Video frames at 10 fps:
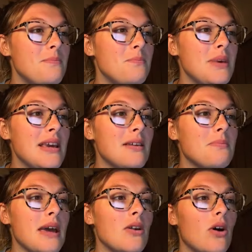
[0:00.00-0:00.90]
Being in
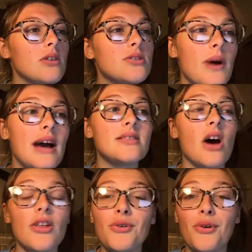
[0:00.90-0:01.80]
band also has
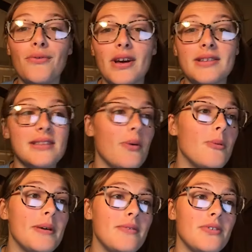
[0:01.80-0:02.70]
other effects that will
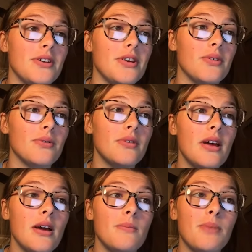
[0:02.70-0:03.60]
benefit you,
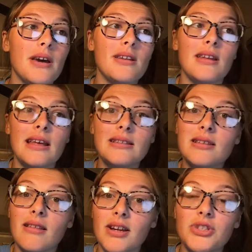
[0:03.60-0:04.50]
but in an
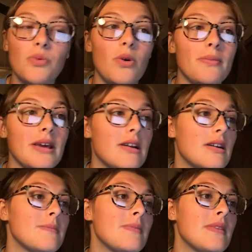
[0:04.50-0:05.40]
intellectual manner.
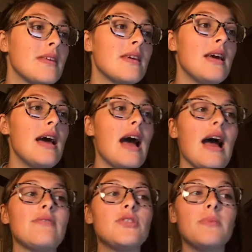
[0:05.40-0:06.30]

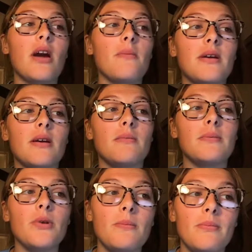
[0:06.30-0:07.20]
After becoming a
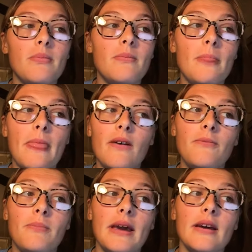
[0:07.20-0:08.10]
member of
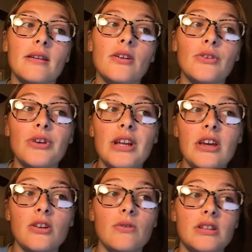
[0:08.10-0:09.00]
band, learning a
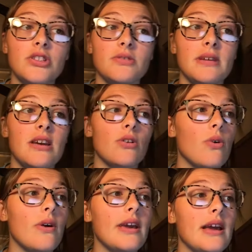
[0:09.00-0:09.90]
new instrument, and
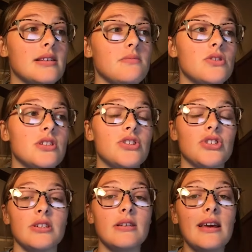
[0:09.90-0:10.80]
growing as a
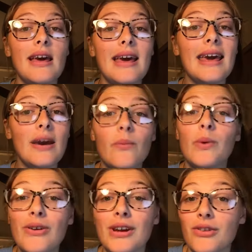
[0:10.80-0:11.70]
musician, it
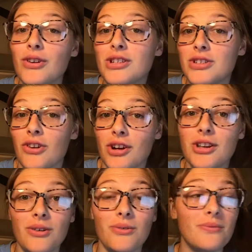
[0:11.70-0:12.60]
will increase your
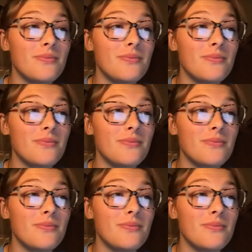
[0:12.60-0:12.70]
IQ.